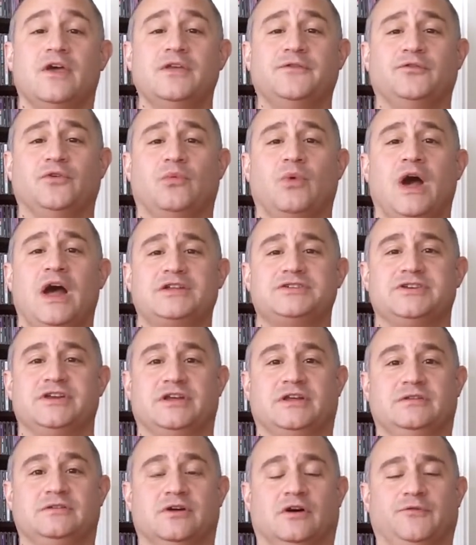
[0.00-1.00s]
Thanks for
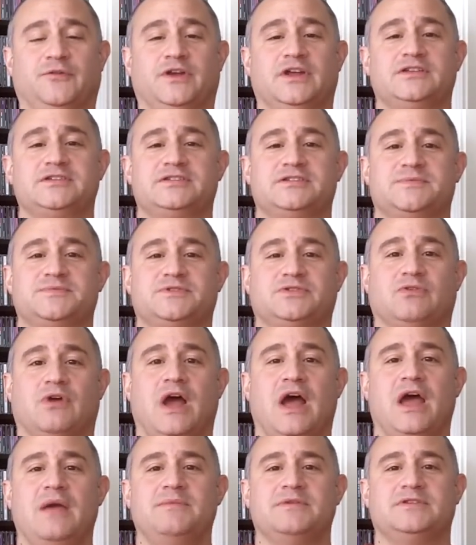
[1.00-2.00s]
watching. Don't forget to
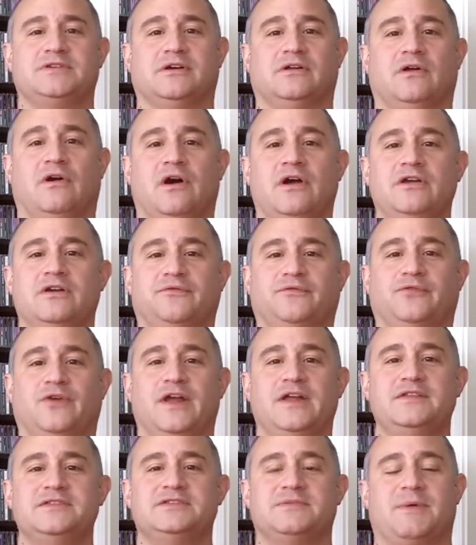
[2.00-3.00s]
subscribe and tell all your
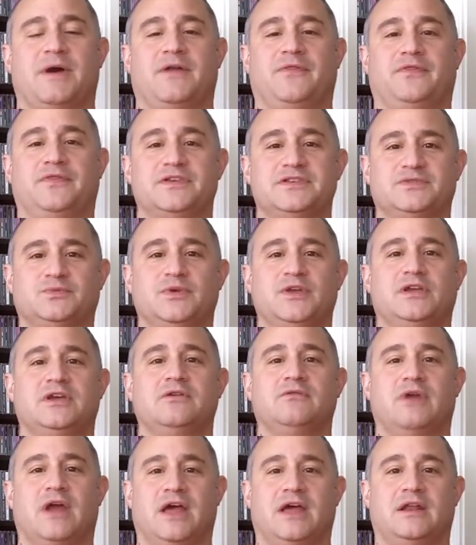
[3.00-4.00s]
friends about This Week
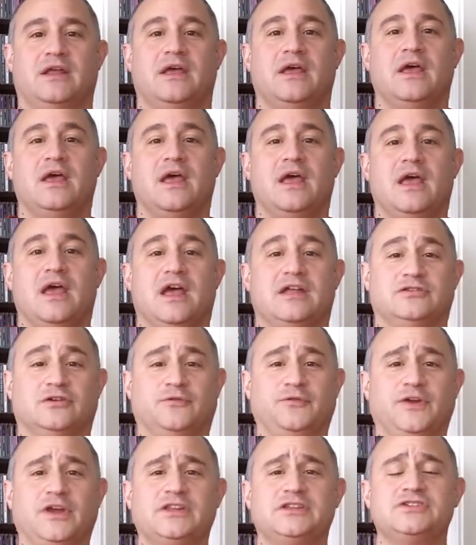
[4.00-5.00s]
in Red. And
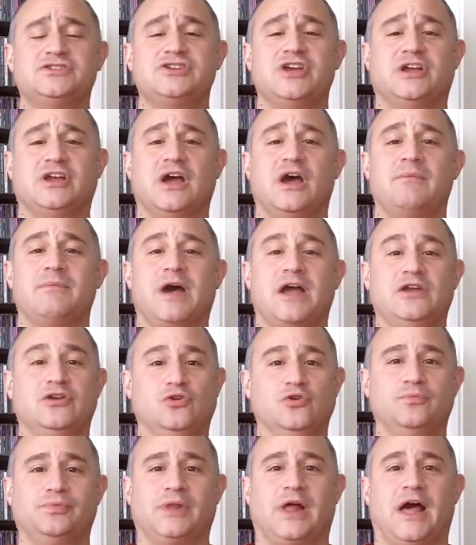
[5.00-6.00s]
don't forget to check out my
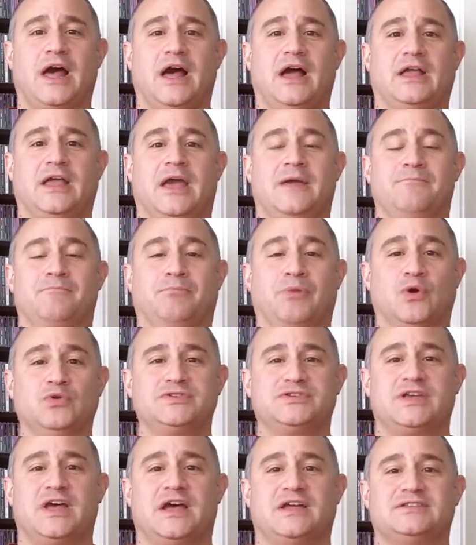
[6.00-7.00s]
new blog at
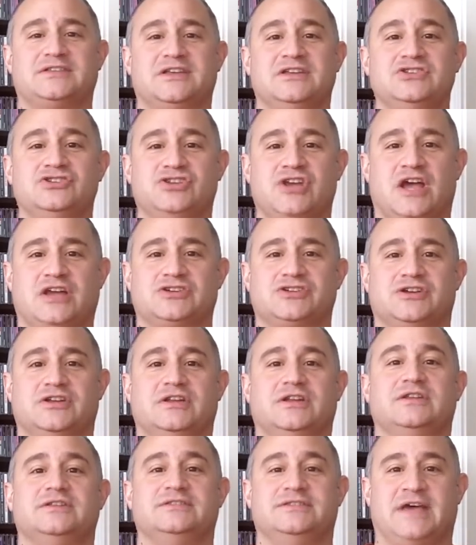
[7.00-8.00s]

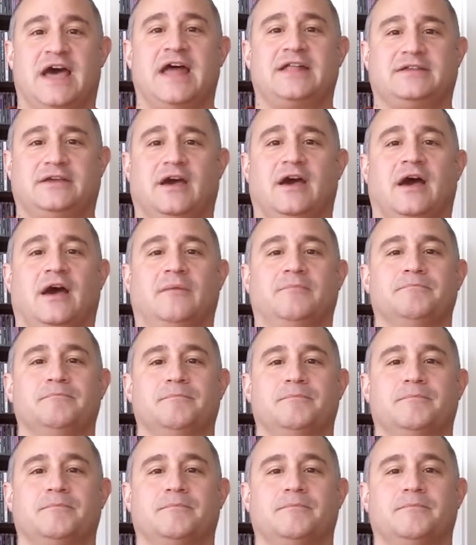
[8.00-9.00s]
BosoxInjection.com.